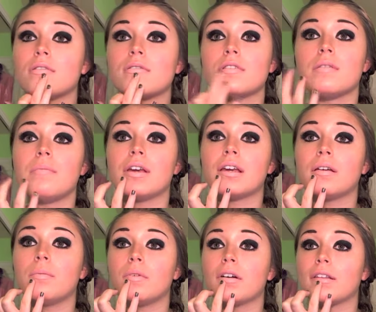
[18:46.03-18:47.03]
to make
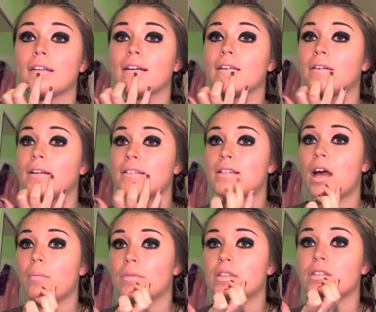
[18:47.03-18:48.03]
it more like what
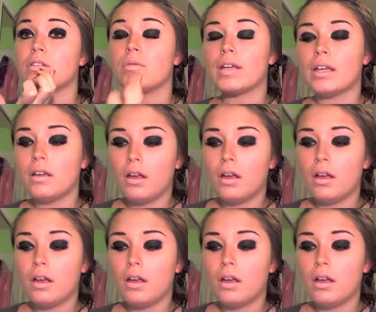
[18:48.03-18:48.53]
Gem is doing.